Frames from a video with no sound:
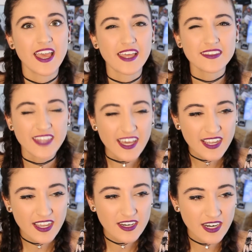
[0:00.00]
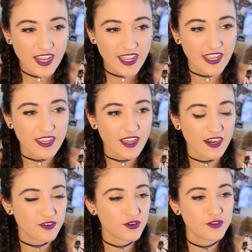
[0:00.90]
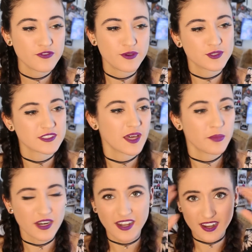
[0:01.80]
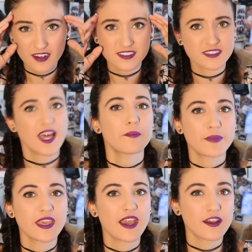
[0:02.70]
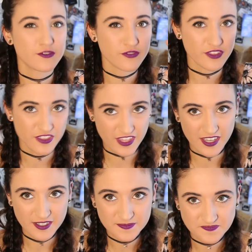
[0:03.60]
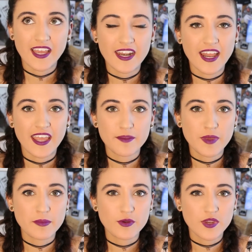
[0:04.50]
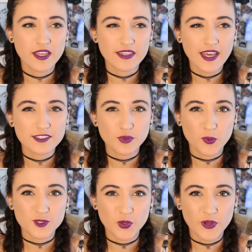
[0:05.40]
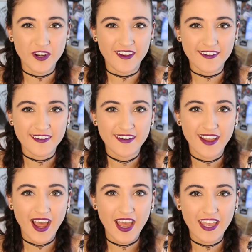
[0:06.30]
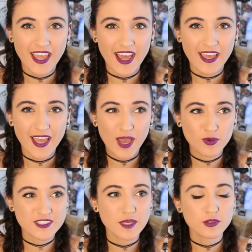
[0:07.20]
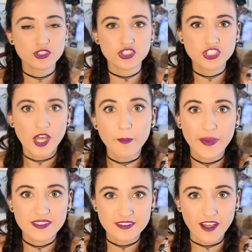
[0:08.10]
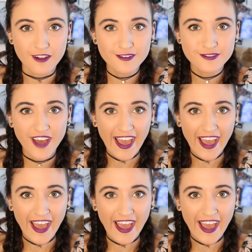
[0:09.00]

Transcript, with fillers: And that kind of, like, I don't know if it was that, but it kind of snapped me out of the thing, and it made me realize what was going on. I, I, I was able to stop myself.